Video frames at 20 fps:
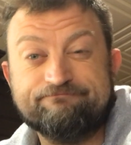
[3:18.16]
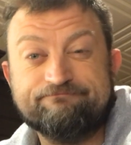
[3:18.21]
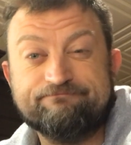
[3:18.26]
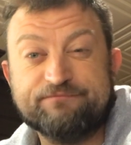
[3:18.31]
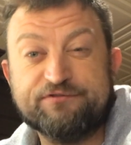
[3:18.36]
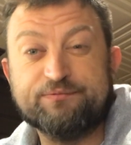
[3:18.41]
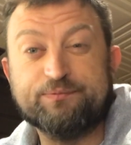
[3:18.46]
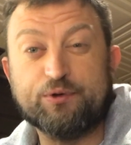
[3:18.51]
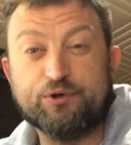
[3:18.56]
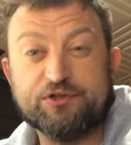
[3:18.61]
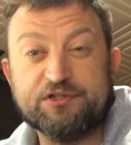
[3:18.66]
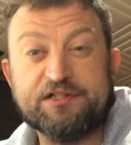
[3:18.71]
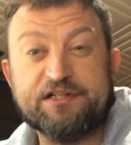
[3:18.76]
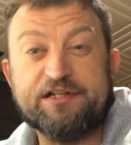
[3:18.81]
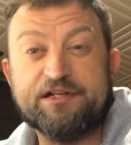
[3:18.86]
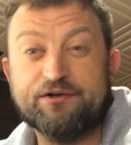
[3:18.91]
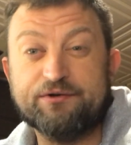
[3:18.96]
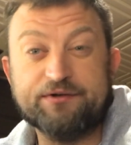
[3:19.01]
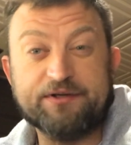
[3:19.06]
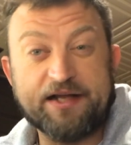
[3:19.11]
supposedly,
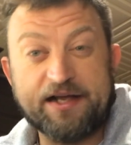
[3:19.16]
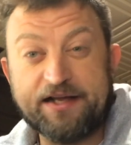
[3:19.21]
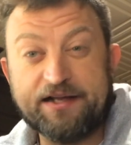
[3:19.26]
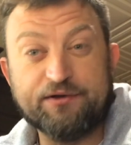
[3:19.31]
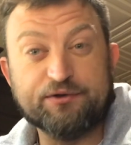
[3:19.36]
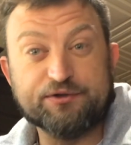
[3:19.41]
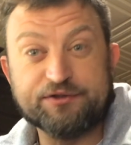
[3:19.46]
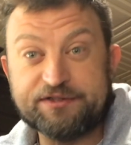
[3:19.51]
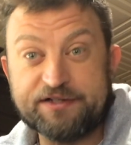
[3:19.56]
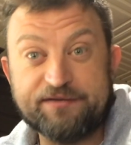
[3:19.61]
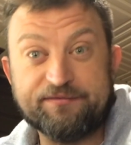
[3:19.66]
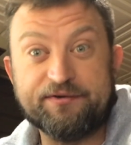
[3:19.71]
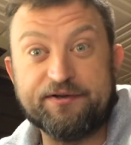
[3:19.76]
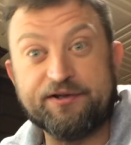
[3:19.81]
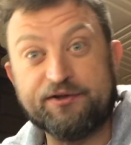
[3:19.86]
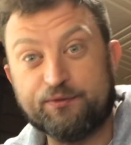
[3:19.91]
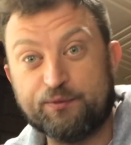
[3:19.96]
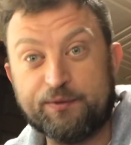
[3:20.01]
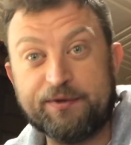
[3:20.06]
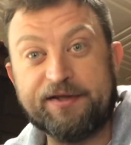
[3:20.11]
Daniel's
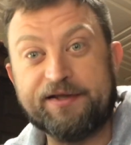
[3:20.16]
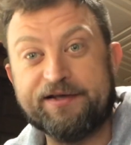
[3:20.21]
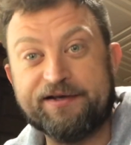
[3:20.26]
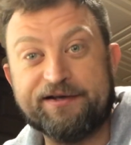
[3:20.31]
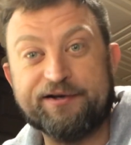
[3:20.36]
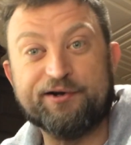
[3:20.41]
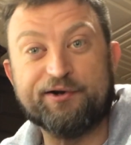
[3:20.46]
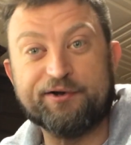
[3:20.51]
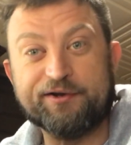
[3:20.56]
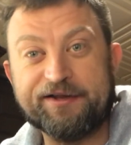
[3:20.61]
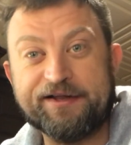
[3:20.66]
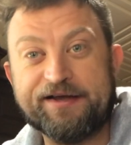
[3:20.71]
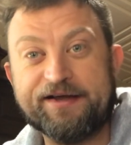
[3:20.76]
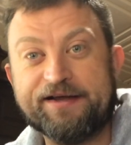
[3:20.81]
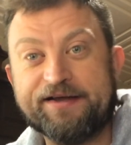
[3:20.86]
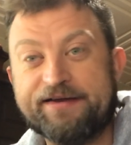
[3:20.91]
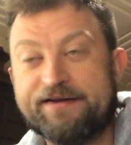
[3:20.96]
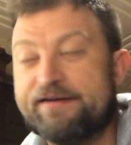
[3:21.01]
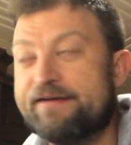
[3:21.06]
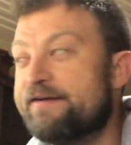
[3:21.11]
70th week and all
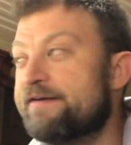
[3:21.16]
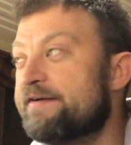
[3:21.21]
that,